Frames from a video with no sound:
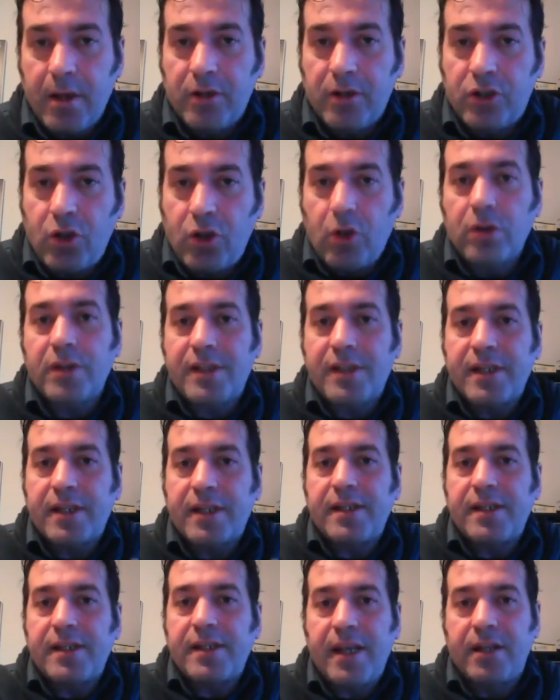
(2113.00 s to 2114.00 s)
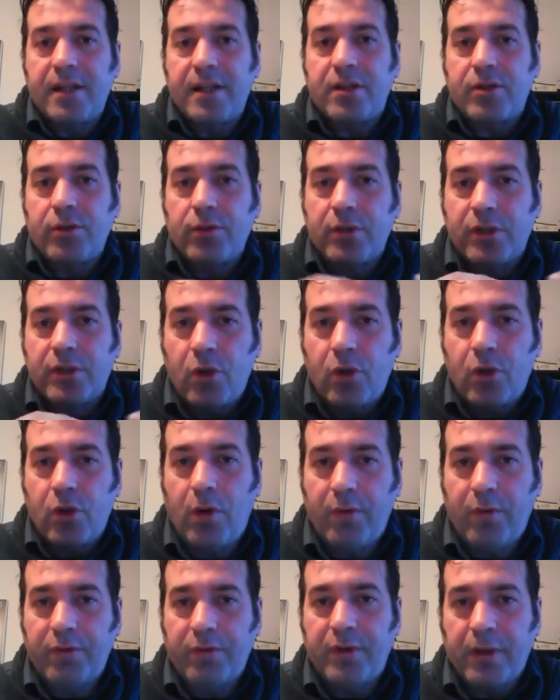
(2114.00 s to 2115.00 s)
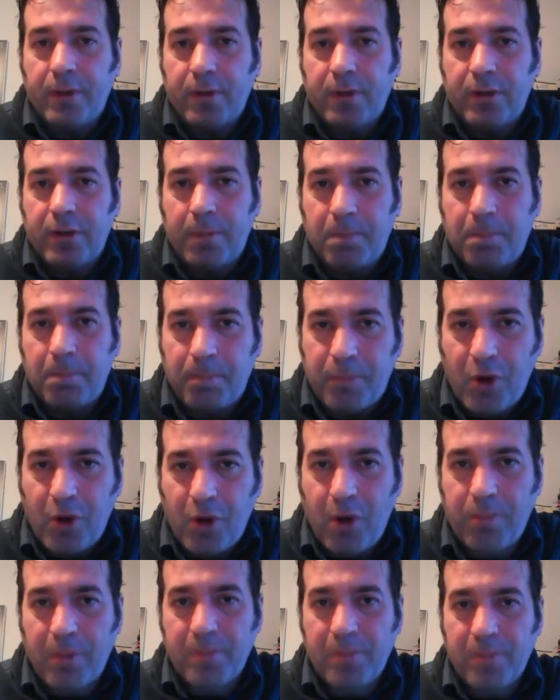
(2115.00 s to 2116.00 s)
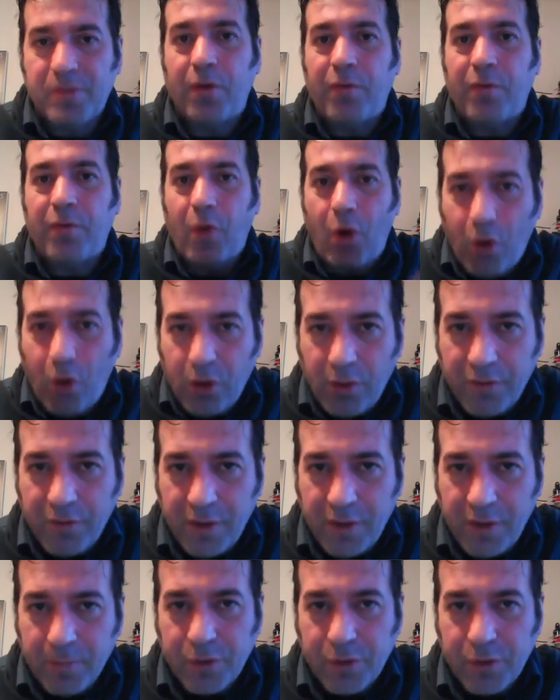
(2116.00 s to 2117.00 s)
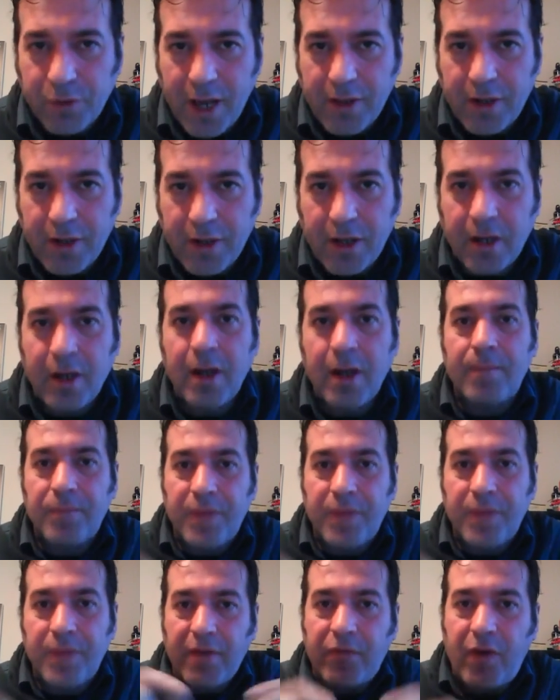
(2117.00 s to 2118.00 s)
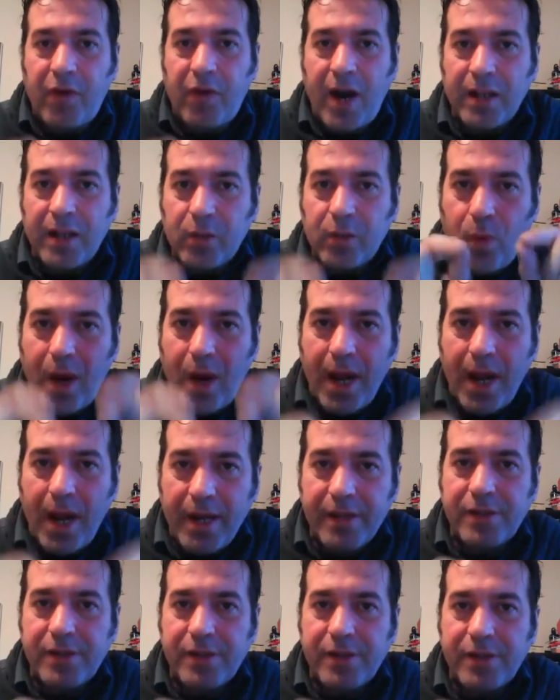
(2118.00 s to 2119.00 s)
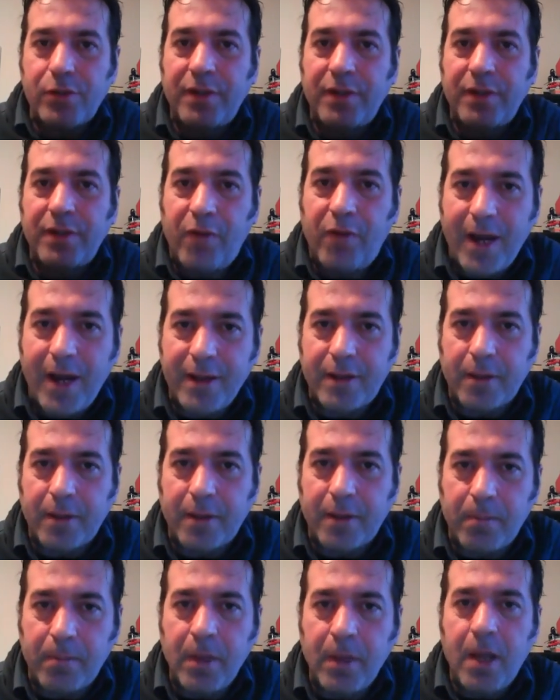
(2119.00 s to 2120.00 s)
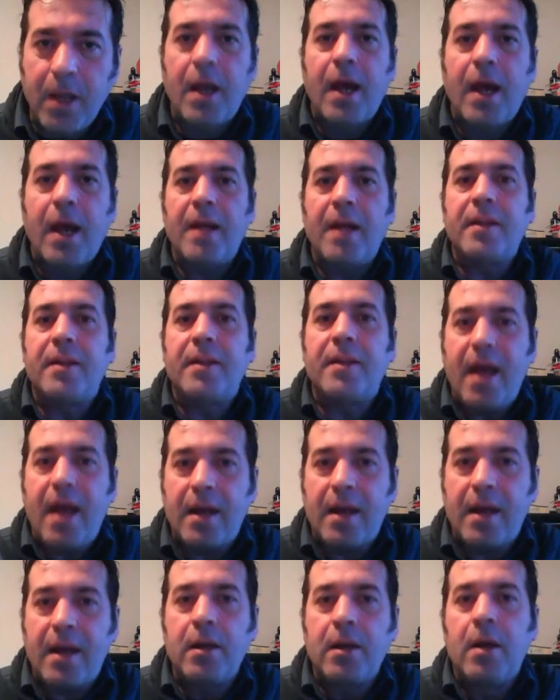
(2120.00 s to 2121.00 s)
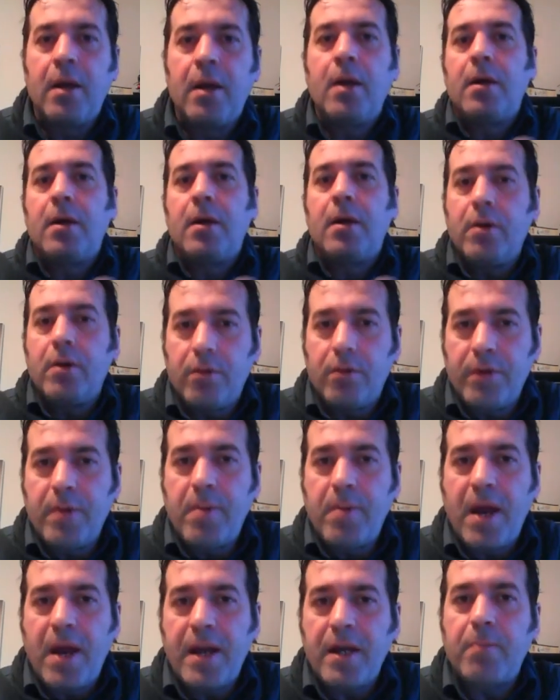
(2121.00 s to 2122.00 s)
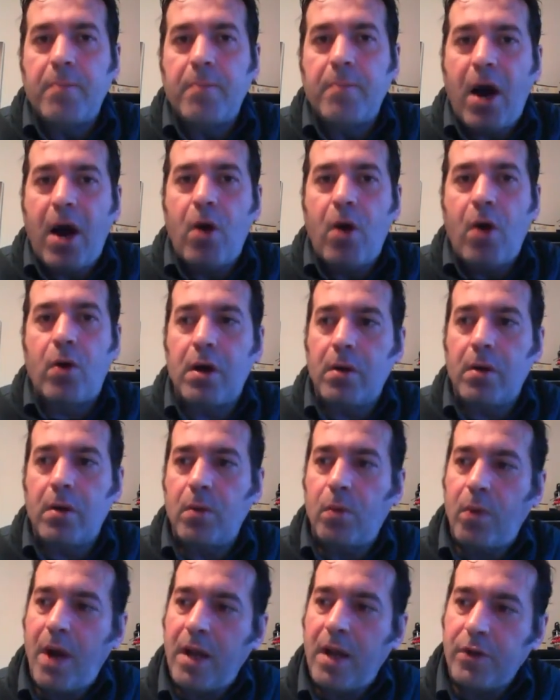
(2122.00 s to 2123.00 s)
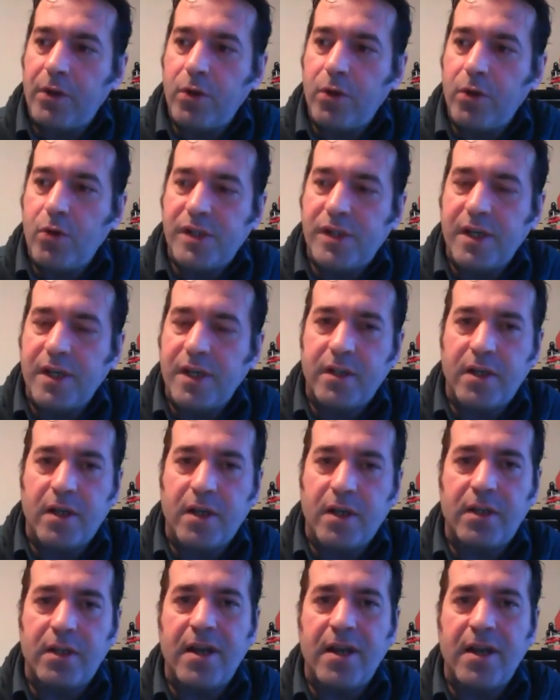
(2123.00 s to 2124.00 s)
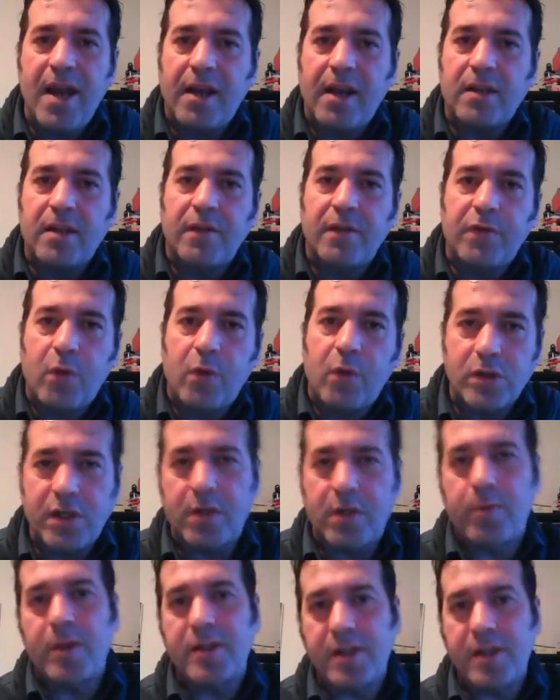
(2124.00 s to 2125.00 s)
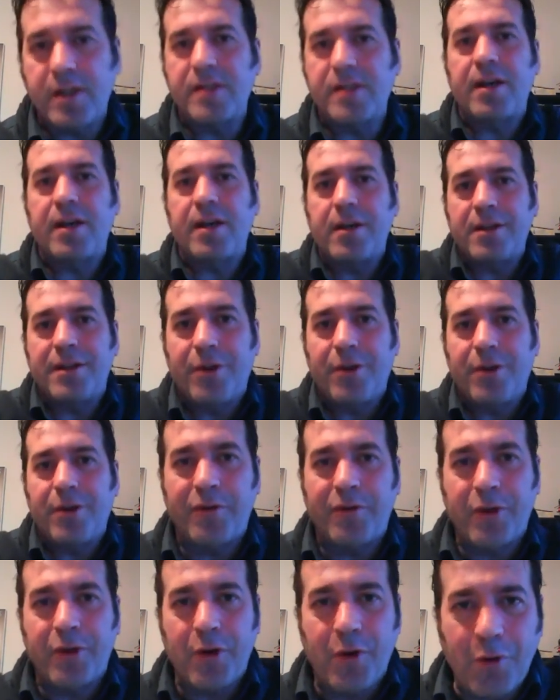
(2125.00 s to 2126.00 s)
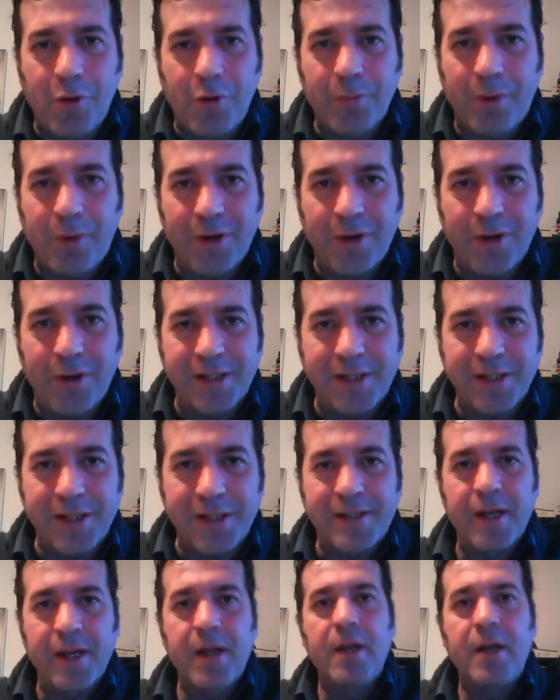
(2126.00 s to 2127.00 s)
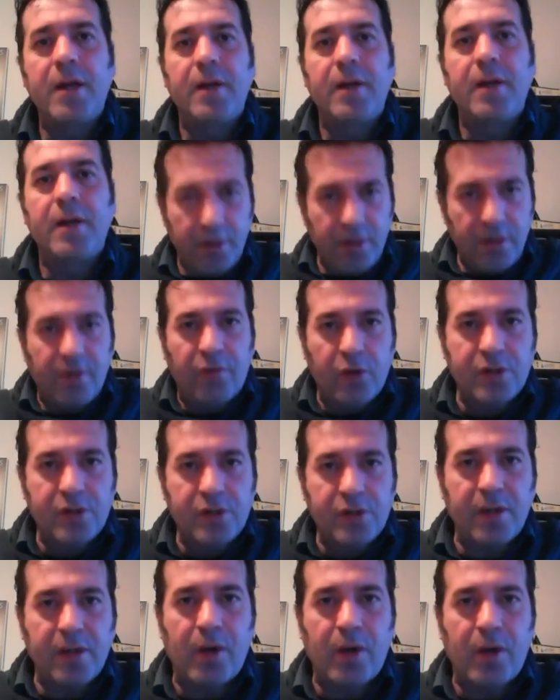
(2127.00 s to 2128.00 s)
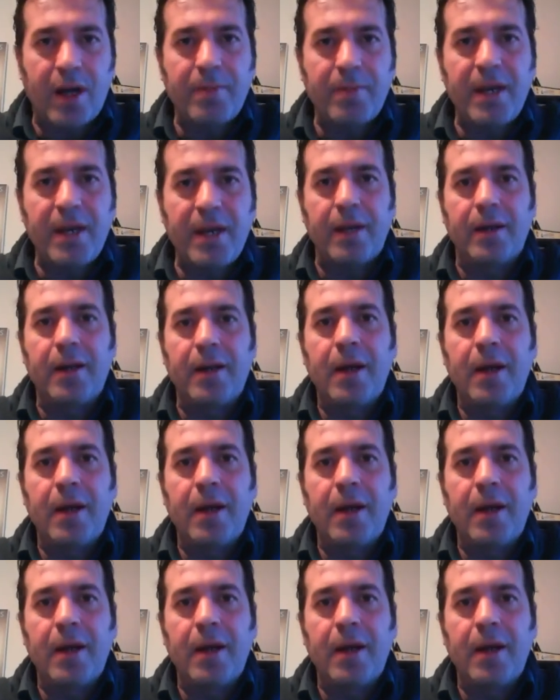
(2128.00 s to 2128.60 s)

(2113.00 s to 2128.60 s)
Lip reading: don't succeed to solve the problems of all of them together, they find ways to divide them and then remain in power while using the negative consequences of their own policies, if you see what I mean.